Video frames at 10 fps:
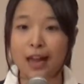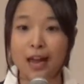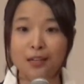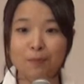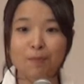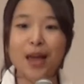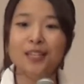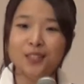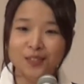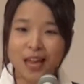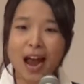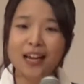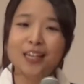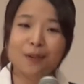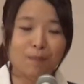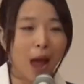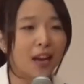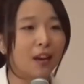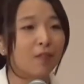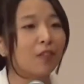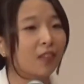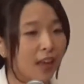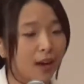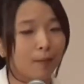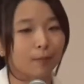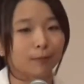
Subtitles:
and make society better for them.